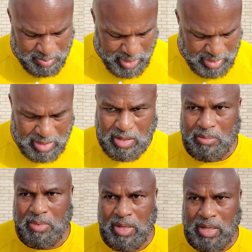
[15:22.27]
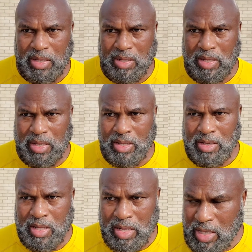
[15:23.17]
pick up and
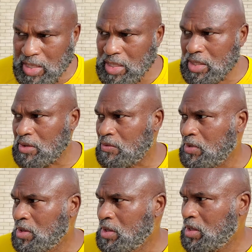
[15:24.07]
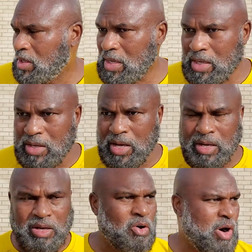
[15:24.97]
and and leave and
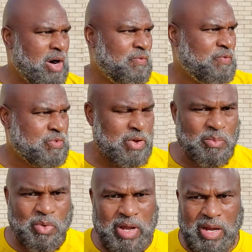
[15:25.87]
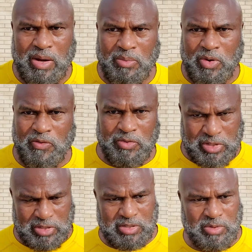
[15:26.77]
and go off somewhere with
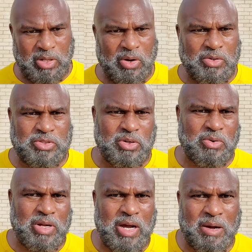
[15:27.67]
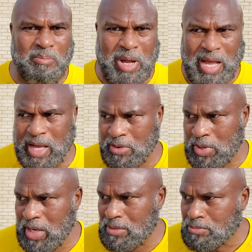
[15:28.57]
just the clothes on our back,
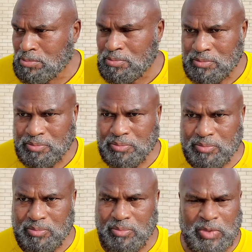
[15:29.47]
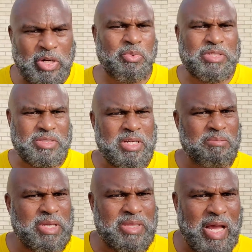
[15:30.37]
right? Could we still
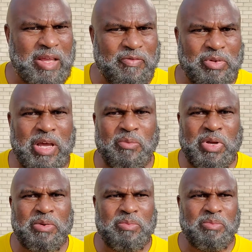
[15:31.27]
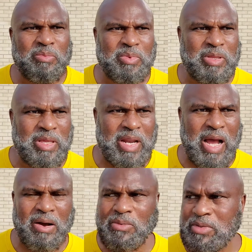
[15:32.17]
be thankful that we get
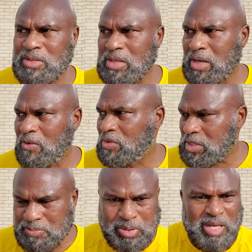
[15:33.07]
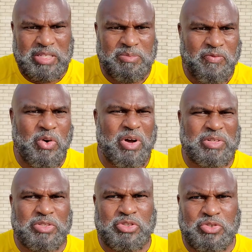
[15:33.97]
out of this place before
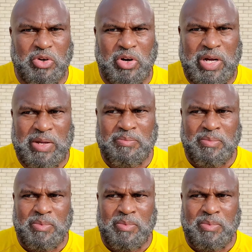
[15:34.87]
it destroyed